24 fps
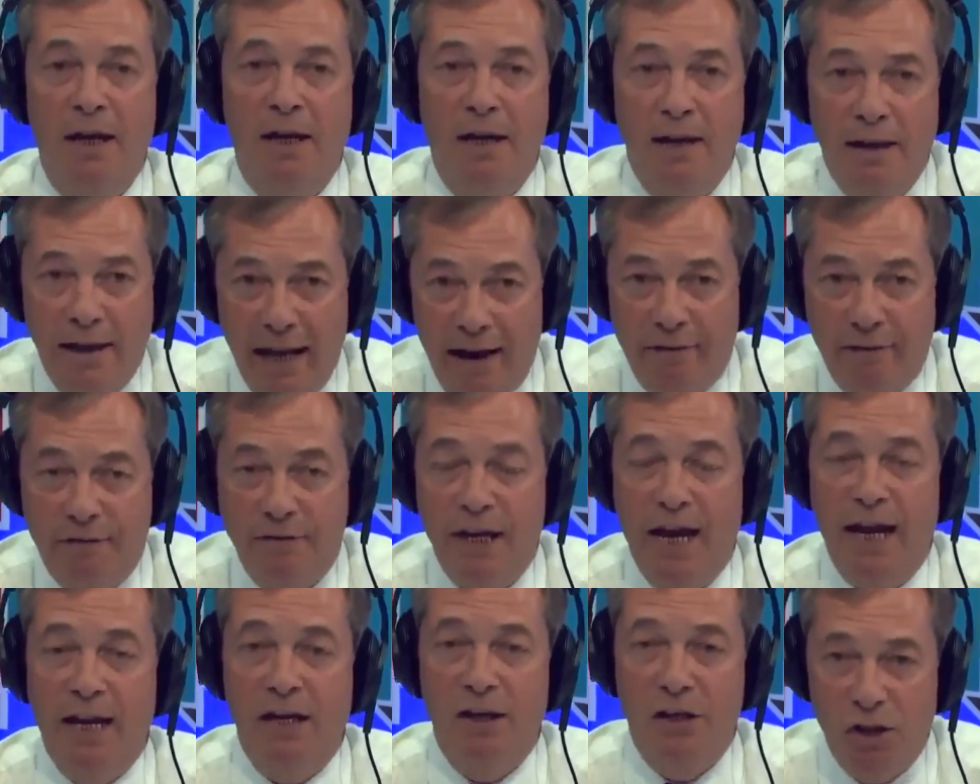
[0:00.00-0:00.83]
left
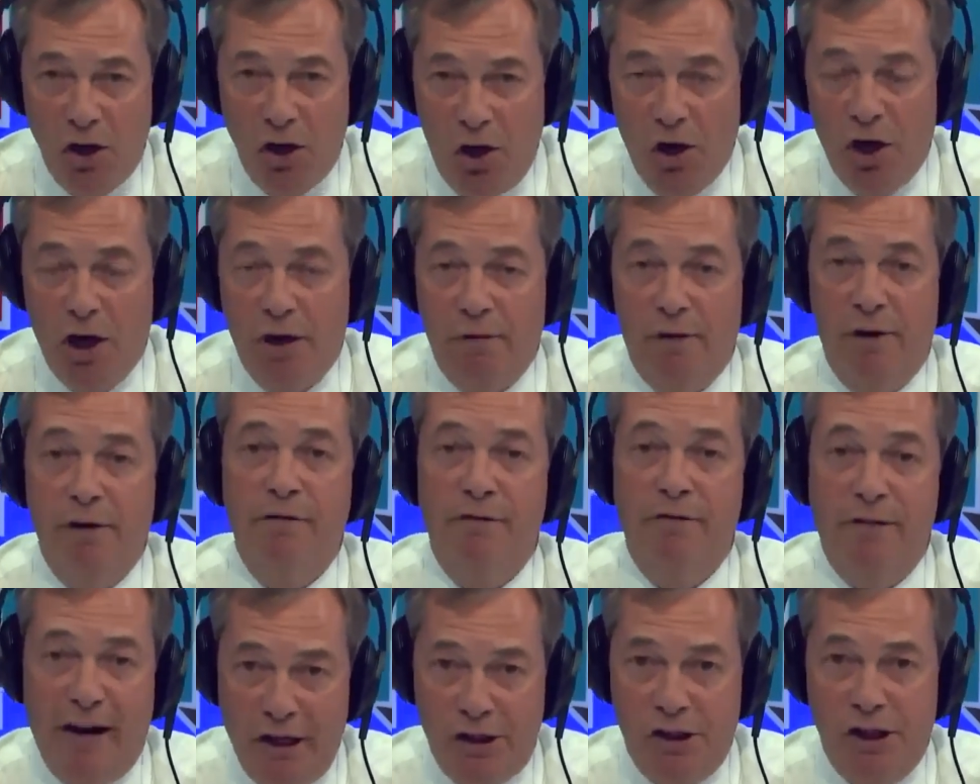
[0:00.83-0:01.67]
intolerant
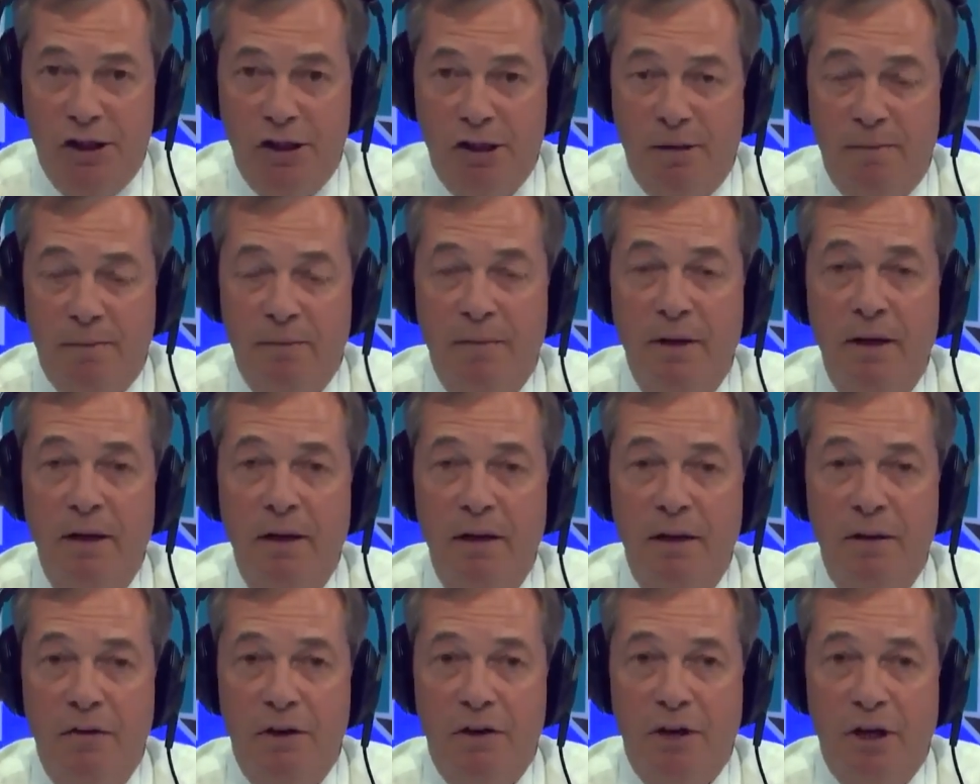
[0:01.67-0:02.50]
fascism
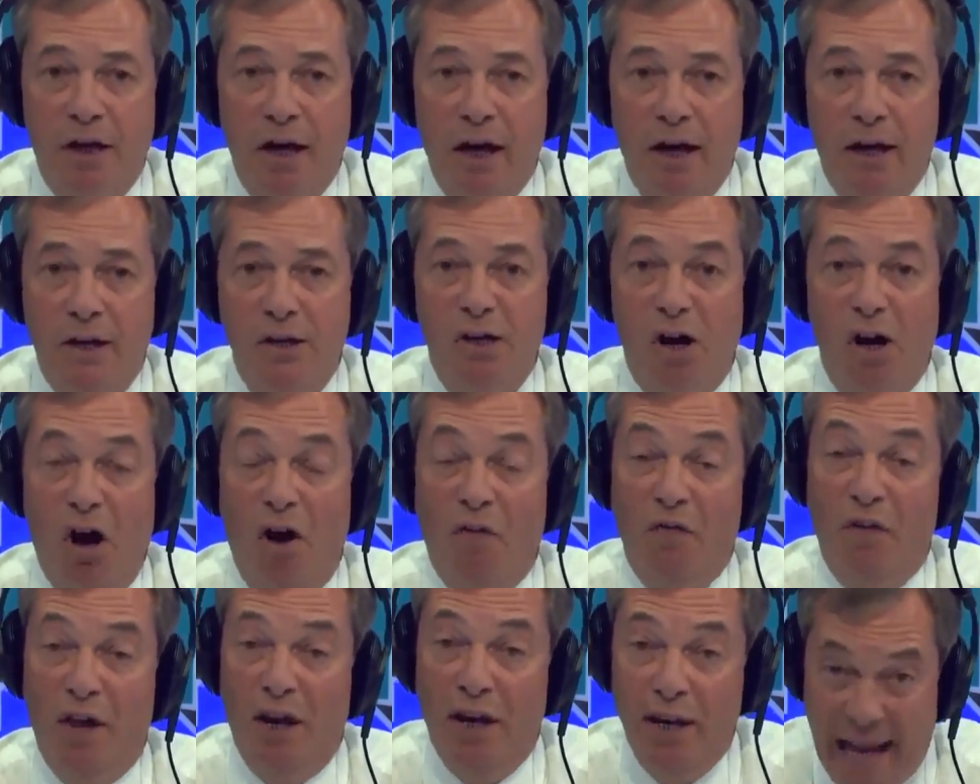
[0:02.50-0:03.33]
that occurs
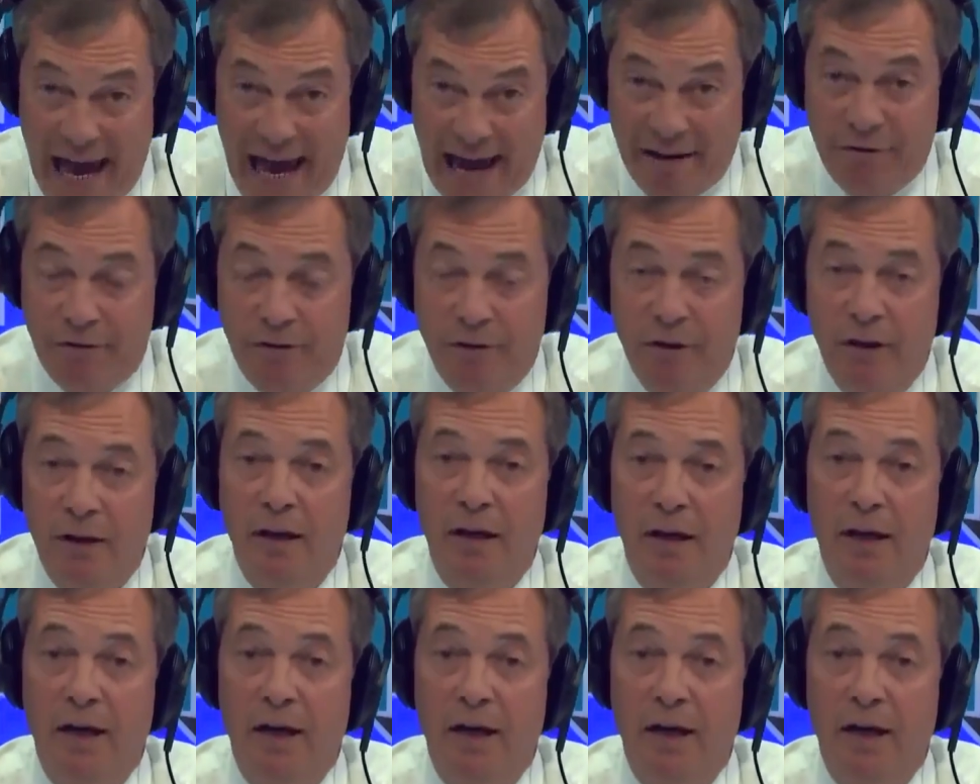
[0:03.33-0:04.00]
on the left